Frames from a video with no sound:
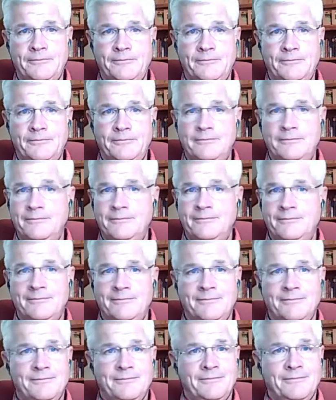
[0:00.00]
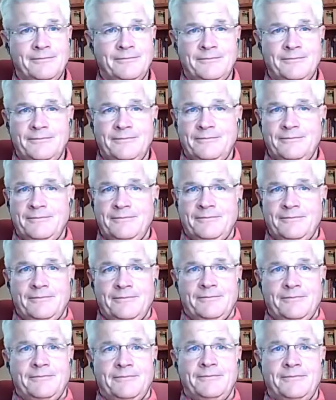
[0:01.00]

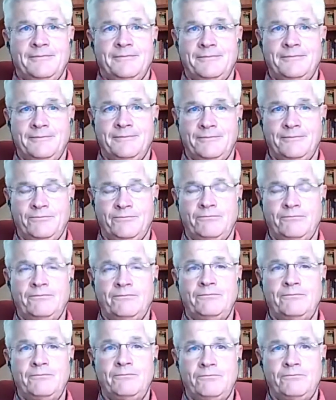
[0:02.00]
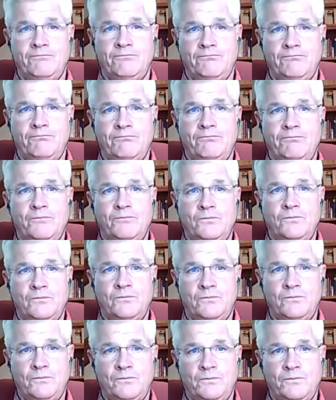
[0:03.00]
No words are spoken by the person on screen.